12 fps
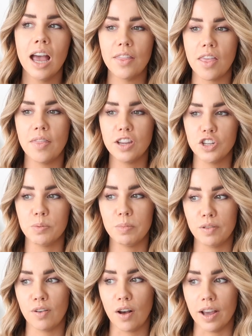and then they should
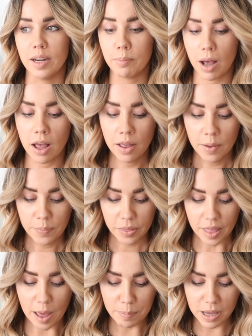be fine but
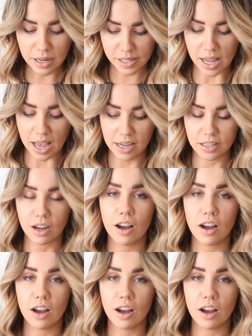that being said,